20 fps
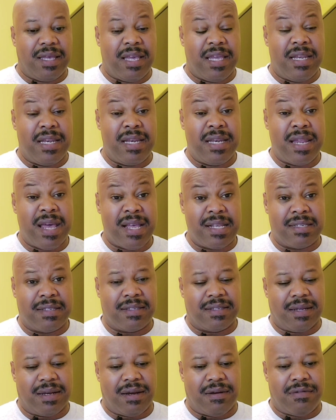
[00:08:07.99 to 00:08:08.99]
a
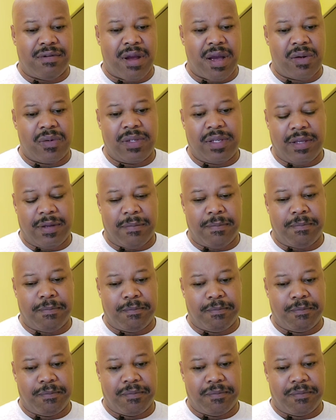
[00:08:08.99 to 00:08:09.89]
nest around him,